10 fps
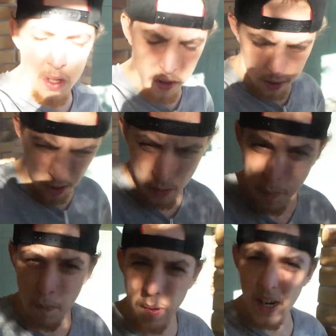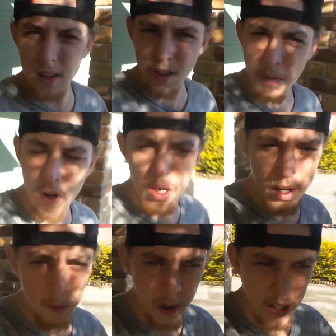So back to
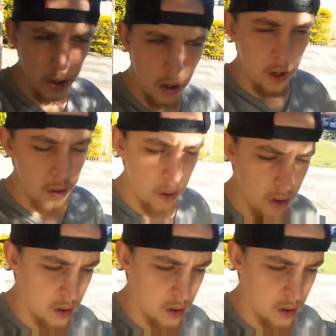mine we go.